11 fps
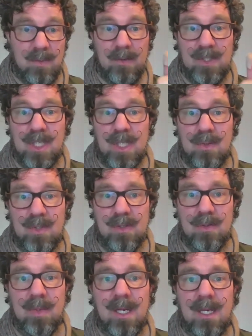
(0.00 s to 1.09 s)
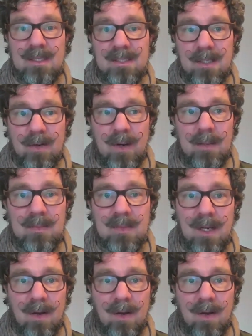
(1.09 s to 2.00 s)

whether it's YouTube, Instagram,